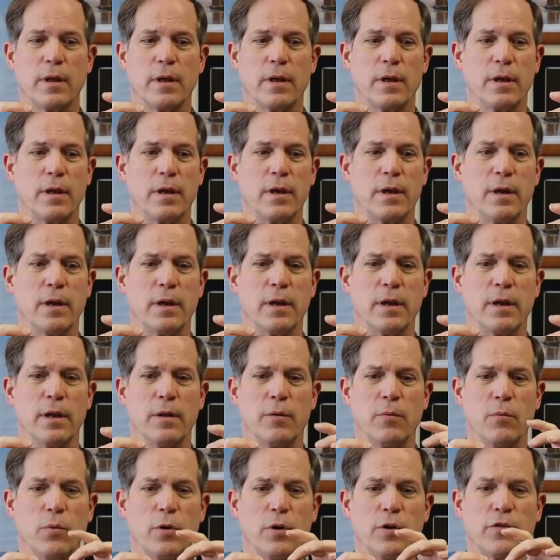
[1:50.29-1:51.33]

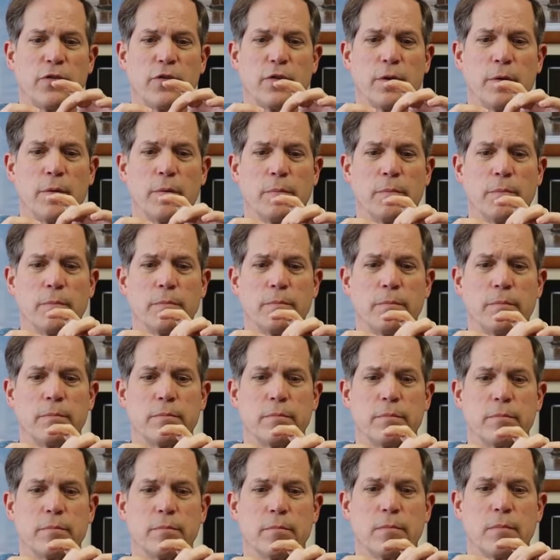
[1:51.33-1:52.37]
and with some
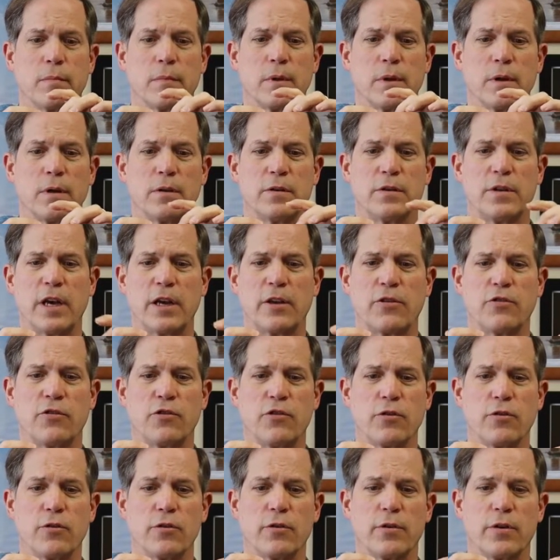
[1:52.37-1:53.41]

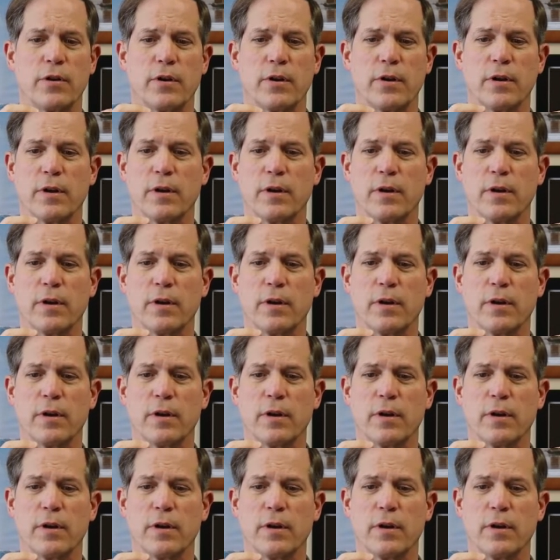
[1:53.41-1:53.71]
textured